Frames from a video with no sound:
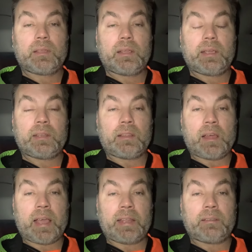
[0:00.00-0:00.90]

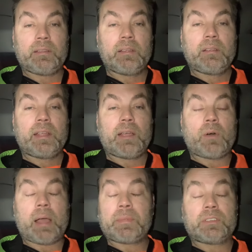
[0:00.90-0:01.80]
line.
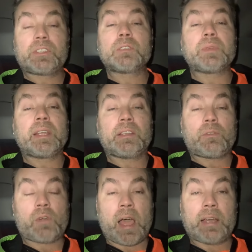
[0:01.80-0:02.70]
Well, I mean, excuse me, in the
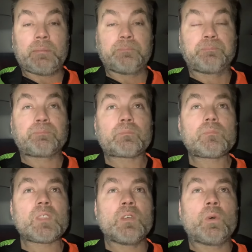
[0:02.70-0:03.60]
rod.
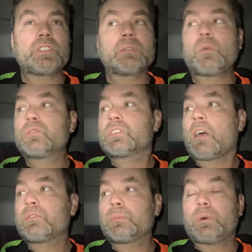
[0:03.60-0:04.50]
What you're most
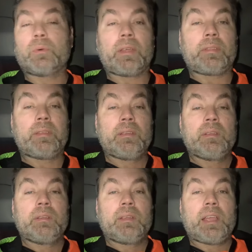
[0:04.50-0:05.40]
comfortable with,
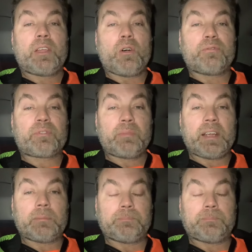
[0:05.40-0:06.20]
and go from there.